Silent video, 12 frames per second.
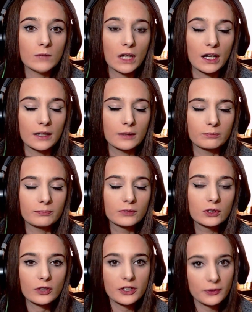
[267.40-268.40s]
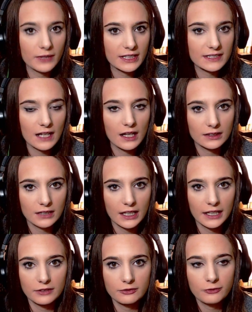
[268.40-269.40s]
Lord of the Rings
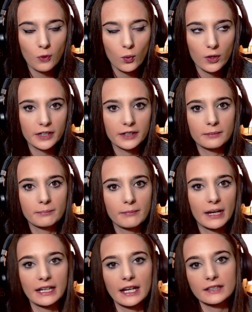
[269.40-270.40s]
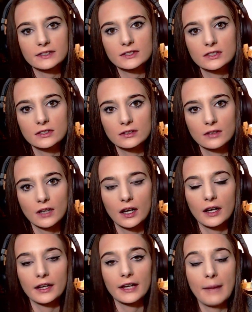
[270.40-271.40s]
Online for my next
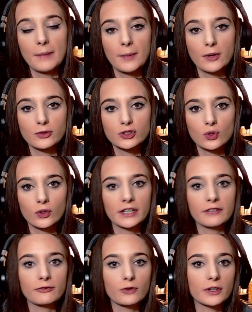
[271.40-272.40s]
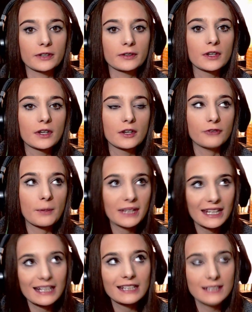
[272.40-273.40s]
MMO story from
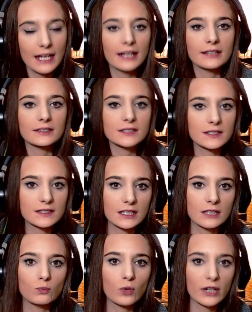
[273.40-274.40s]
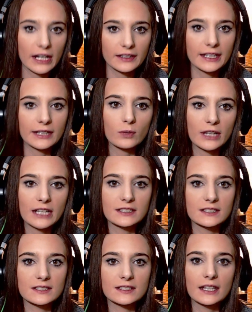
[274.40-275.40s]
beginning to end to see what I like, what I
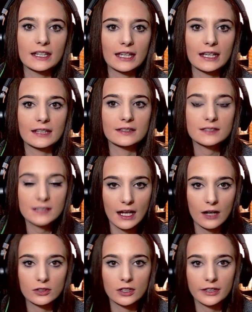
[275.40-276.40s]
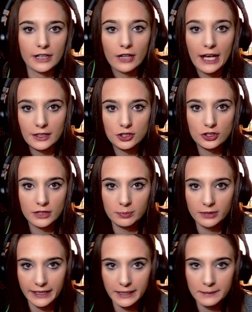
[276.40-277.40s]
dislike, and see how long I'll actually
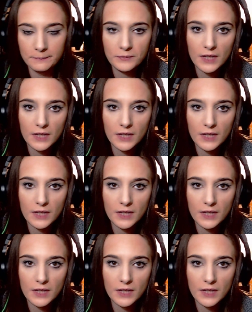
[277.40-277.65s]
play it.